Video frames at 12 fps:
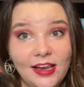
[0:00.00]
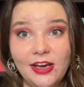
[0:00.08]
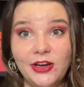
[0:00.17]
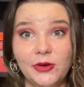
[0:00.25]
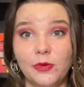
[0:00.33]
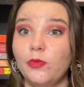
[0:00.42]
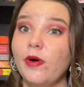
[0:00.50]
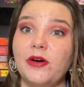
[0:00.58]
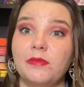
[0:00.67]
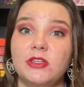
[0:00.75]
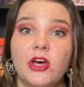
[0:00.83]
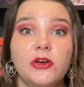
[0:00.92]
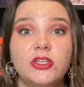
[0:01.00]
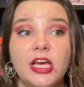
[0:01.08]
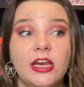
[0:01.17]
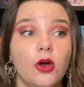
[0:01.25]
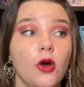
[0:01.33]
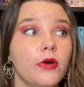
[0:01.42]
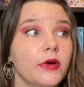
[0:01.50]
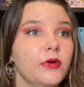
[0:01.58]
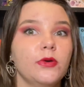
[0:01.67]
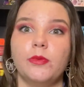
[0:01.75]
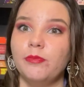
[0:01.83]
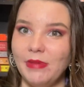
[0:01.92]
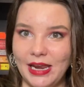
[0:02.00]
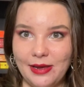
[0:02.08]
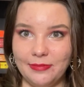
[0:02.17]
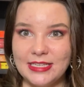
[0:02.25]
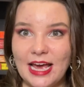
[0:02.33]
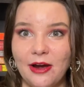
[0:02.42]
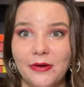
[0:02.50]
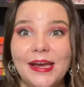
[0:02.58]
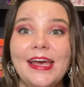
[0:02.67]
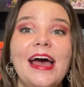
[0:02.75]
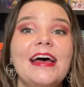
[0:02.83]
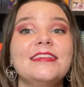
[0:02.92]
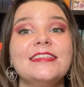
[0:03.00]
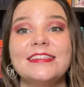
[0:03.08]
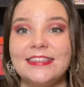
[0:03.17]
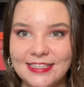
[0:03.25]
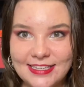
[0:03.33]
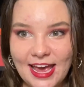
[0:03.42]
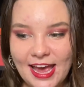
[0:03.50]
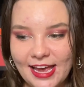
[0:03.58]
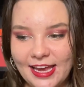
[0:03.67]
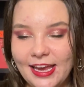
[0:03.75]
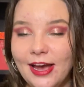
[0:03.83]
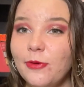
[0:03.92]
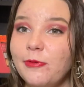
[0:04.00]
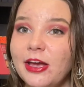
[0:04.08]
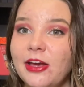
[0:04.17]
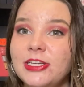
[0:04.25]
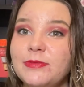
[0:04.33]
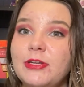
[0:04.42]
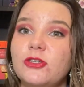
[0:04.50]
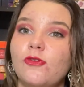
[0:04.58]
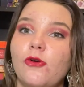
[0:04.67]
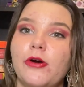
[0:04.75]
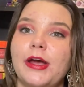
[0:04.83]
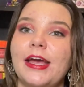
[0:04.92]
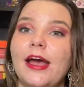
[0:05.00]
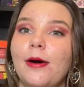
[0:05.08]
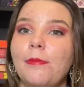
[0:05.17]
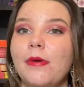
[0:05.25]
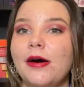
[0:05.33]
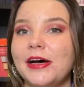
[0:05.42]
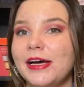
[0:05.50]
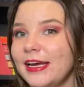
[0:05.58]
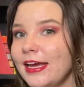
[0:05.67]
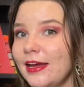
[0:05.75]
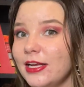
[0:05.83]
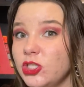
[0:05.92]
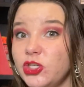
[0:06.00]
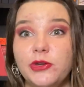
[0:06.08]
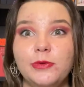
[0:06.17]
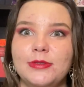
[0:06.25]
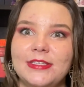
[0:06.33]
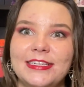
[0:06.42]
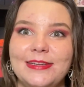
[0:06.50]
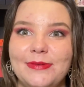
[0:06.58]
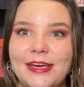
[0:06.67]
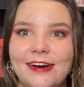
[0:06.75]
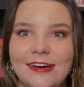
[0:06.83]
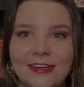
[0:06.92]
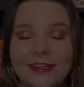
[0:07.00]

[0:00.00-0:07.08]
Hello, welcome to Oceanic Oracle. My name is Ari and today we're going to be drawing my June TBR.